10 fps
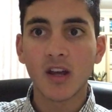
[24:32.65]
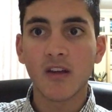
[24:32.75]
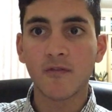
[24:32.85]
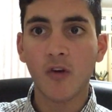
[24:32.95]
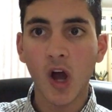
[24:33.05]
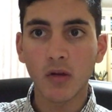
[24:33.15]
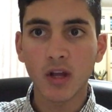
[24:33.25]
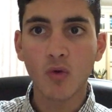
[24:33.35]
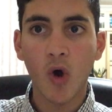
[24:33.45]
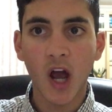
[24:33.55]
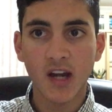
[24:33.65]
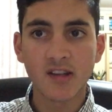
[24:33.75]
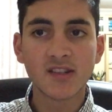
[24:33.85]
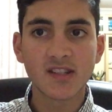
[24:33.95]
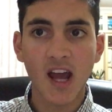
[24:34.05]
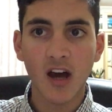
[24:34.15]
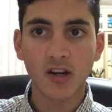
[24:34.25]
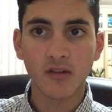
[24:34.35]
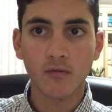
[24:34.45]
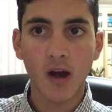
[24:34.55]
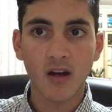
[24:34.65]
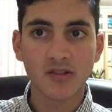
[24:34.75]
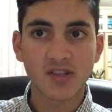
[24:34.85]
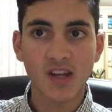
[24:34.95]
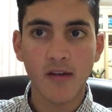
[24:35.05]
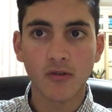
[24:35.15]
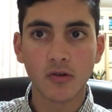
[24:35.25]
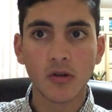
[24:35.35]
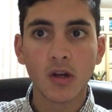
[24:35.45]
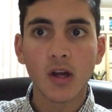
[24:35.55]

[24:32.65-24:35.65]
it finally quietens down at round 7.